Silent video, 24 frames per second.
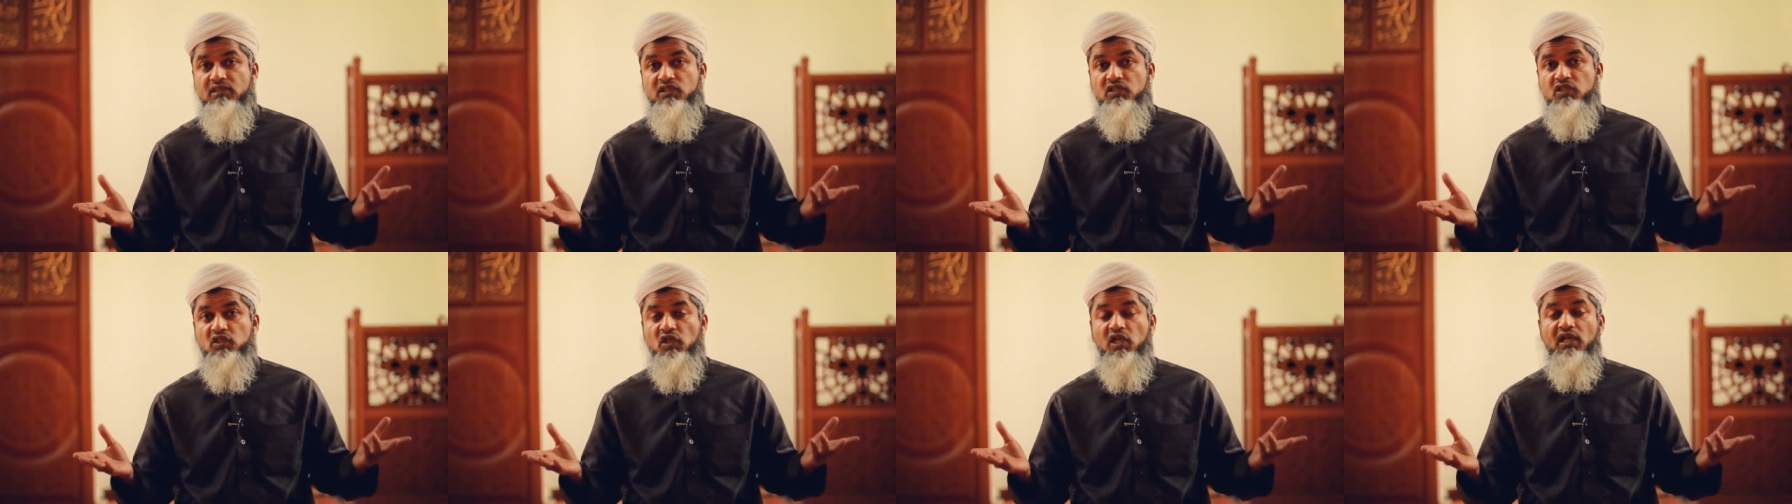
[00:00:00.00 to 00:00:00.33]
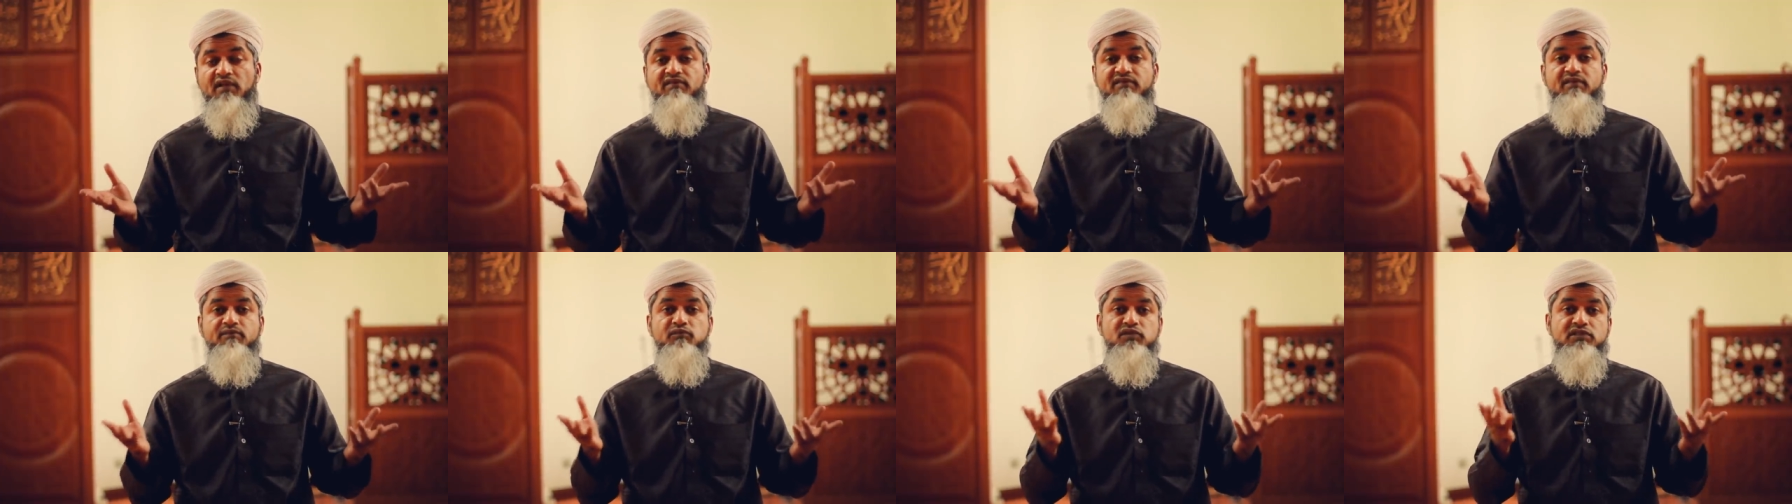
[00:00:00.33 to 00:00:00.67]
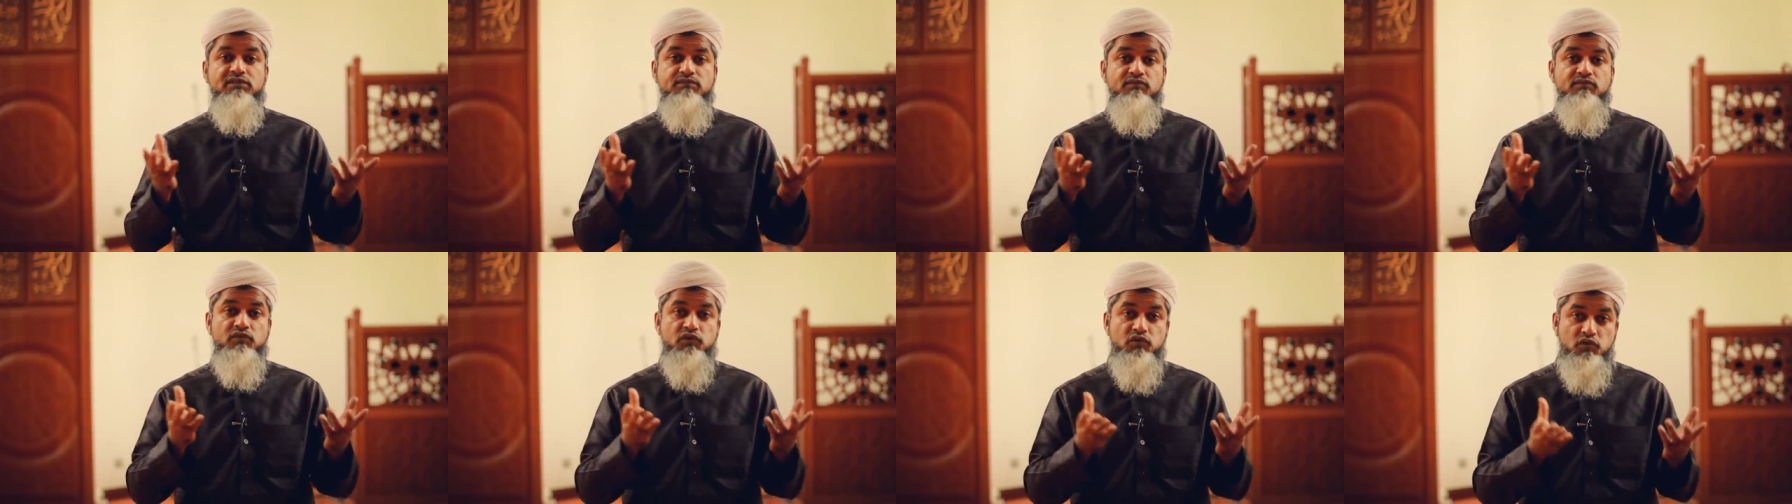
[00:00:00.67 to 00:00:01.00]
Not every
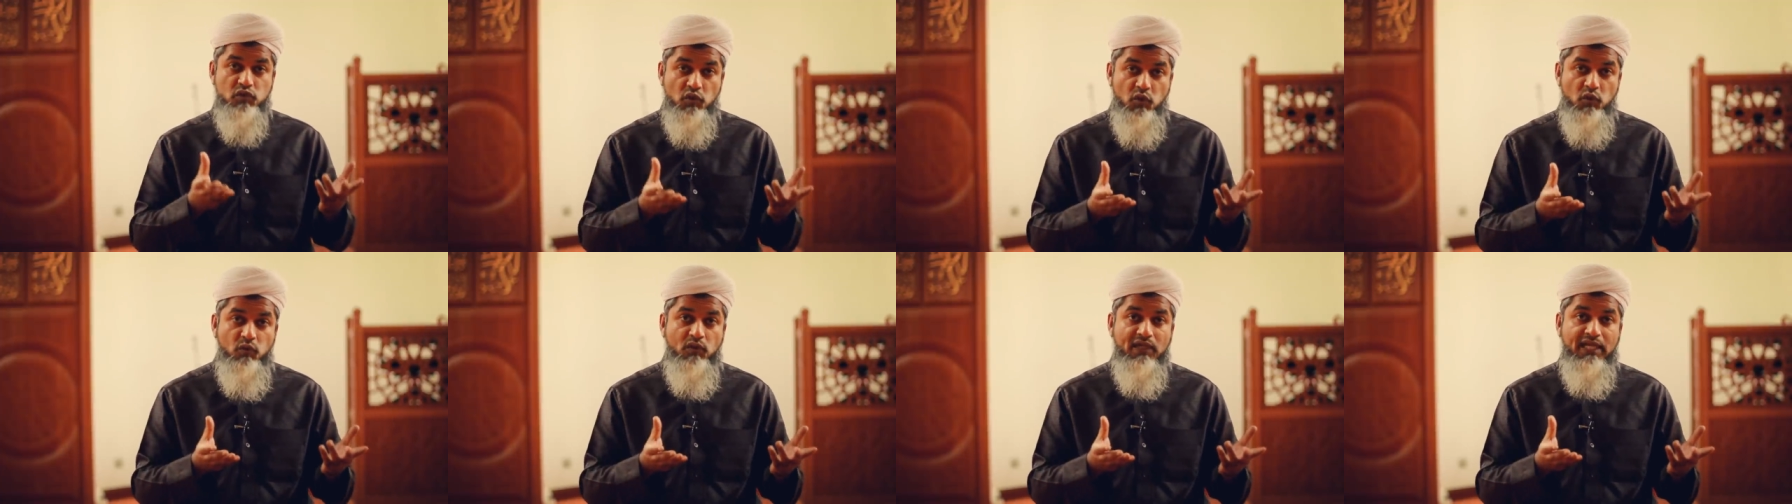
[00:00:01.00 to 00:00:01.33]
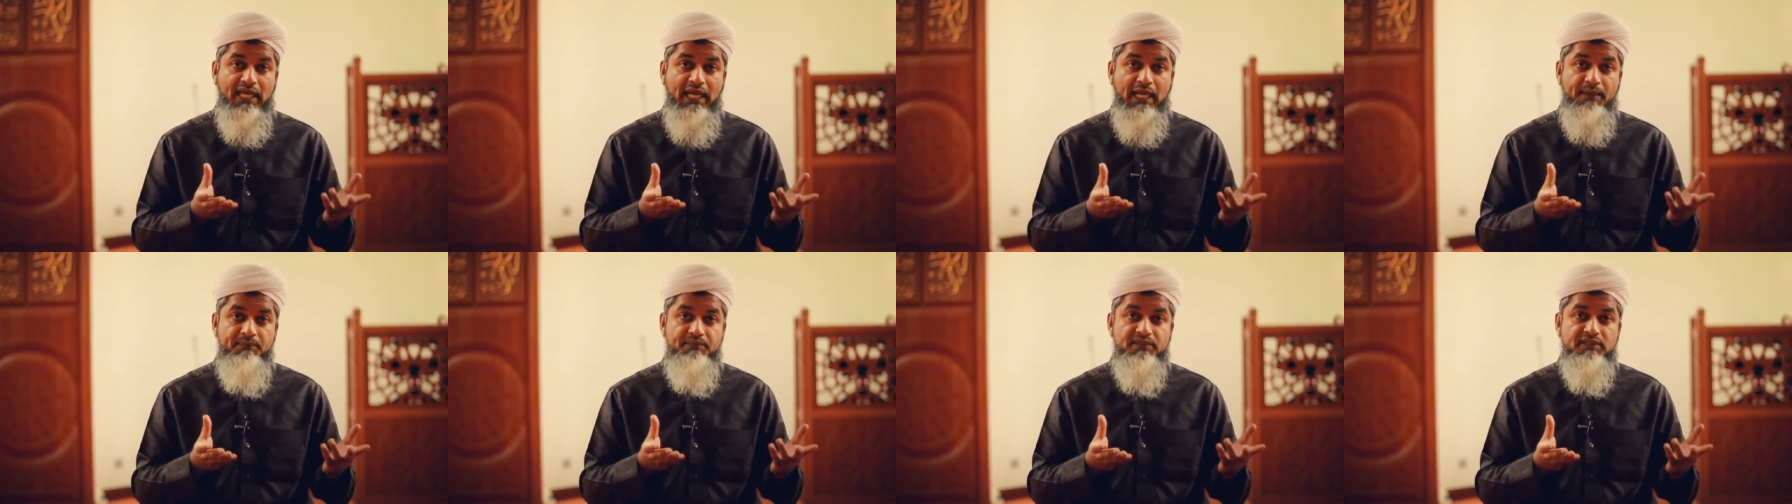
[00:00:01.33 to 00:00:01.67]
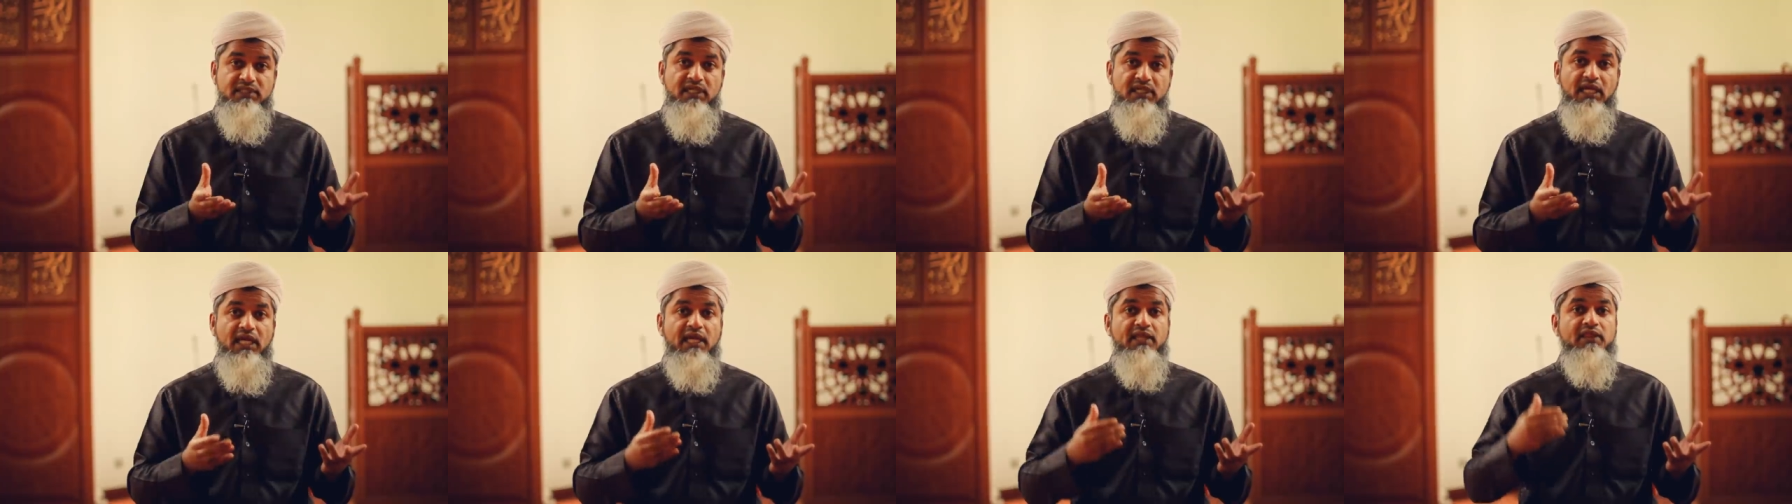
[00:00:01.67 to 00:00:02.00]
Muslim saw what
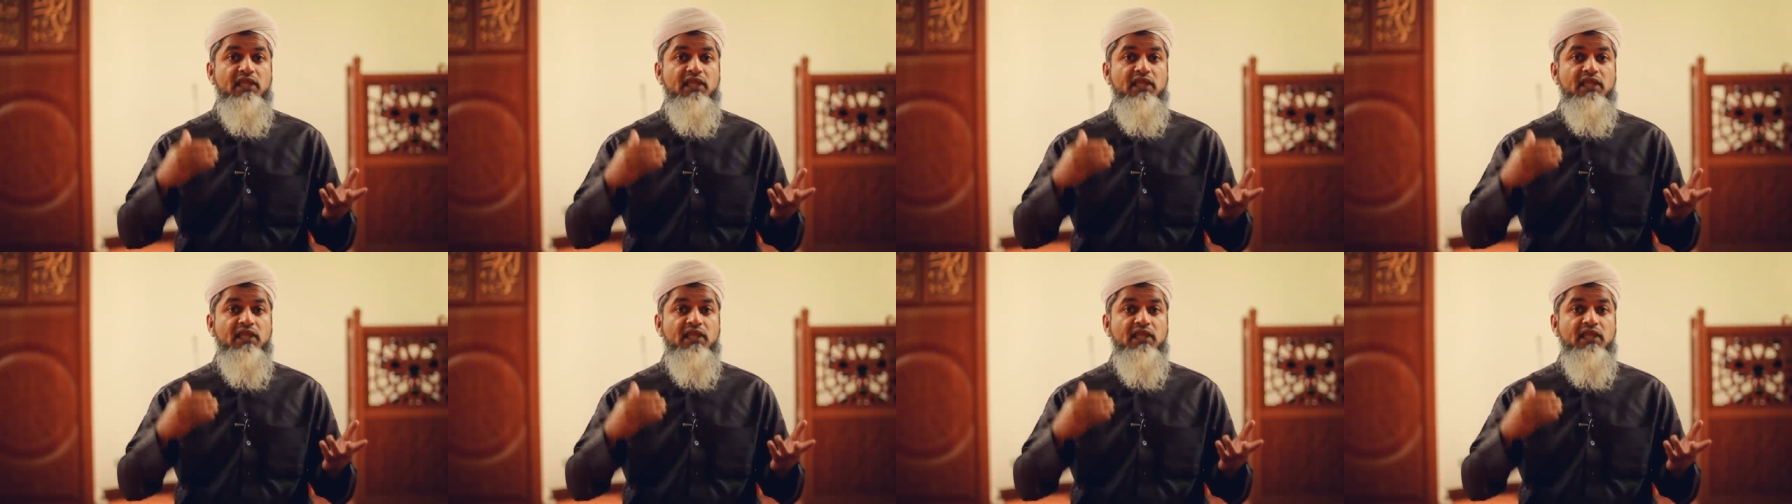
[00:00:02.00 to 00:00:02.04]
happened.